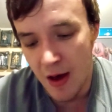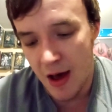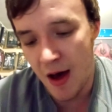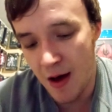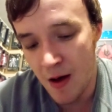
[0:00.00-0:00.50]

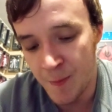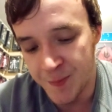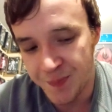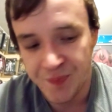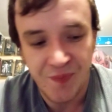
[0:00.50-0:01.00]

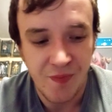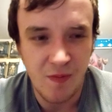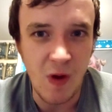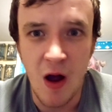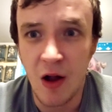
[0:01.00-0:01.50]

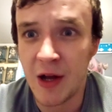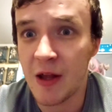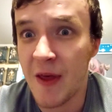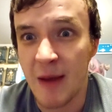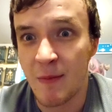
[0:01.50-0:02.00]
I'd like
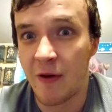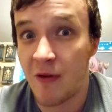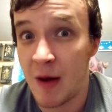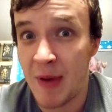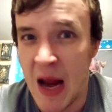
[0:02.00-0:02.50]
to thank my
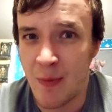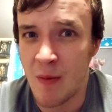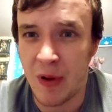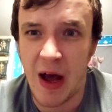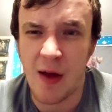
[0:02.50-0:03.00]
friend Paper
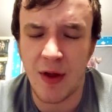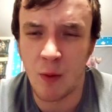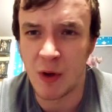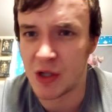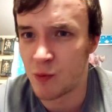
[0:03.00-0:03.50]
and
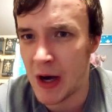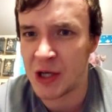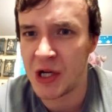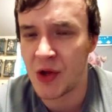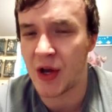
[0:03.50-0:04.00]
Plastic, which is
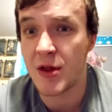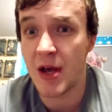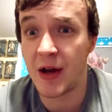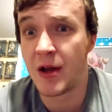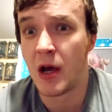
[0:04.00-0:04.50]
watching. Like I
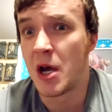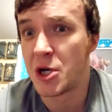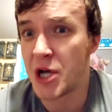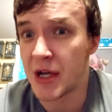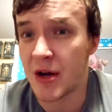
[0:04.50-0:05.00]
said,
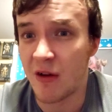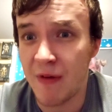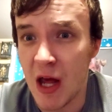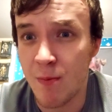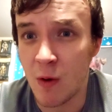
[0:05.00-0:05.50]
check out his
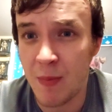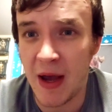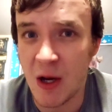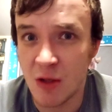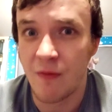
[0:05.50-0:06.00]
Facebook
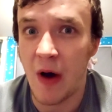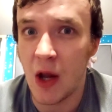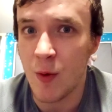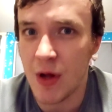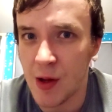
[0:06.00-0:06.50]
page and
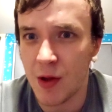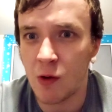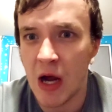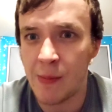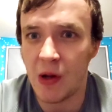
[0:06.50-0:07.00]
follow his
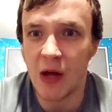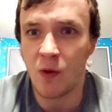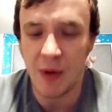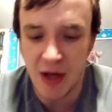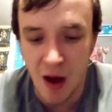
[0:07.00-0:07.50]
Instagram. The link
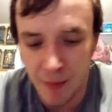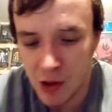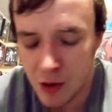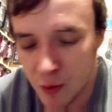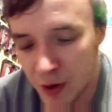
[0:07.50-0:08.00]
will be down
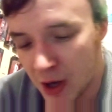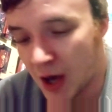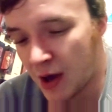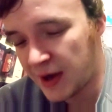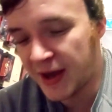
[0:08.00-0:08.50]
below.
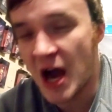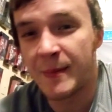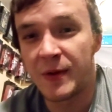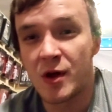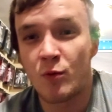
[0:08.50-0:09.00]
He got
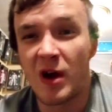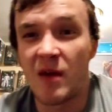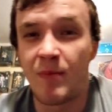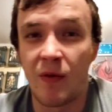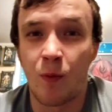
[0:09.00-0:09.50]
me this
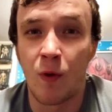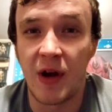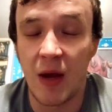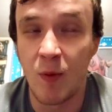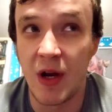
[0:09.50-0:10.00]
wave before
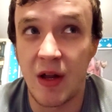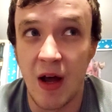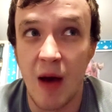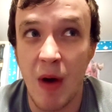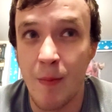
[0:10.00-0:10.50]
they went
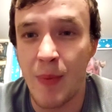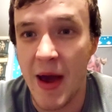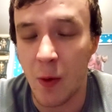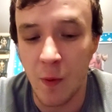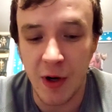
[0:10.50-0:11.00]
on
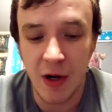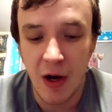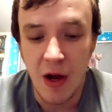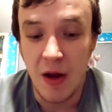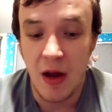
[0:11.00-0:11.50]
back order,
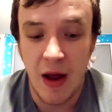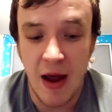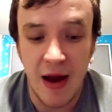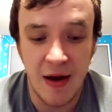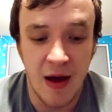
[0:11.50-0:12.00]

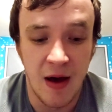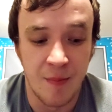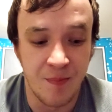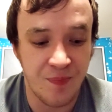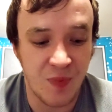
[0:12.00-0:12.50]

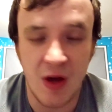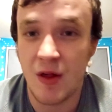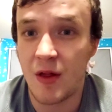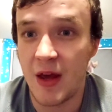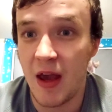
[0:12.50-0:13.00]
and
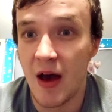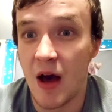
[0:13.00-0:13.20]
this is the